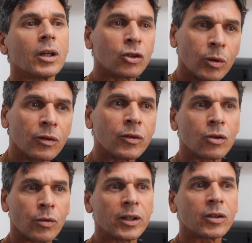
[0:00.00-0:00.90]
It's one of the
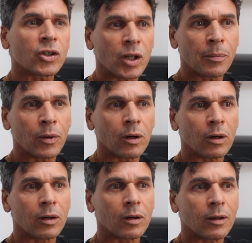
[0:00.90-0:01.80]
greatest shaper.
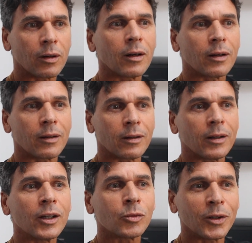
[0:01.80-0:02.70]
Actually,
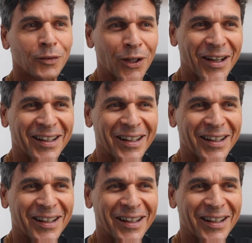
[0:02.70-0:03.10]
it's one of. The,